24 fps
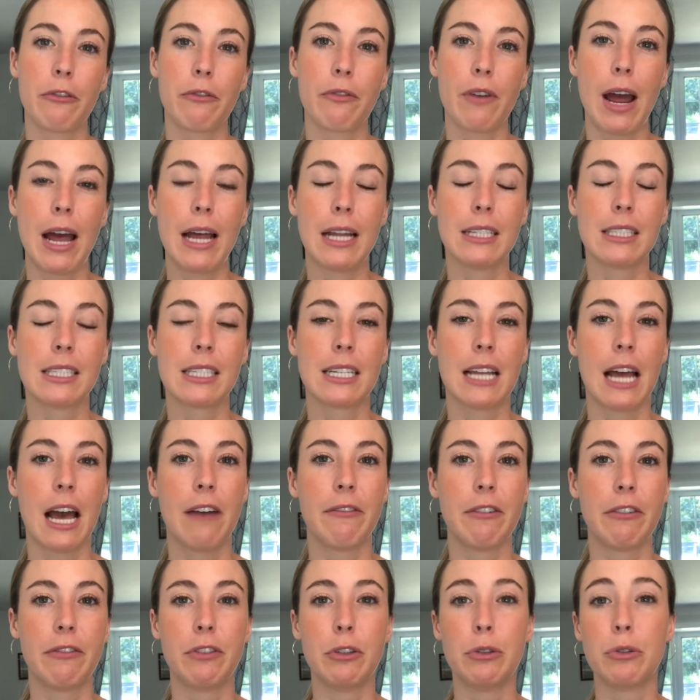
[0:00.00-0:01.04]
friends and have
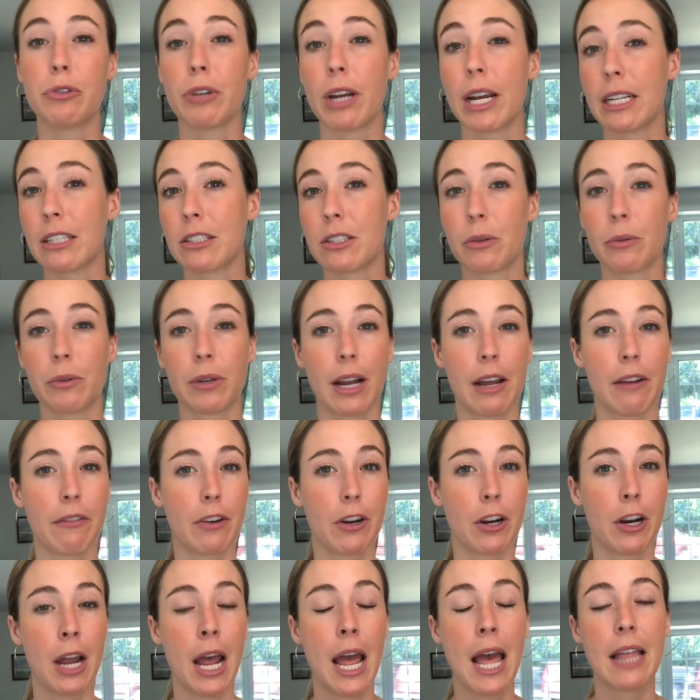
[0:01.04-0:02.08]
a few drinks or
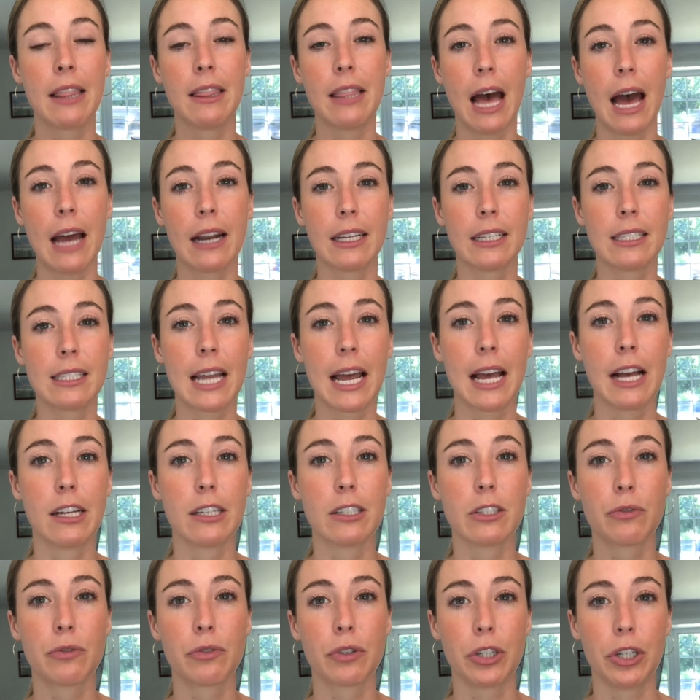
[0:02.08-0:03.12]
whatever that
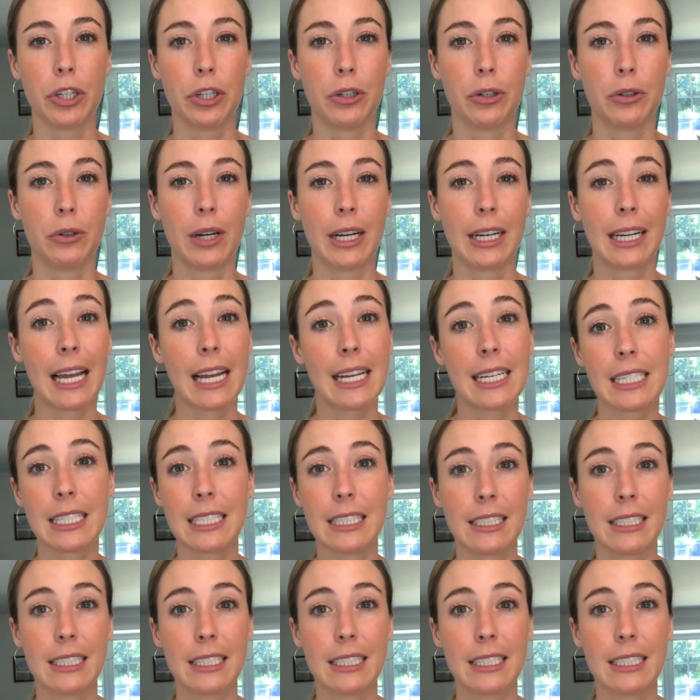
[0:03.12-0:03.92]
entails for you, and get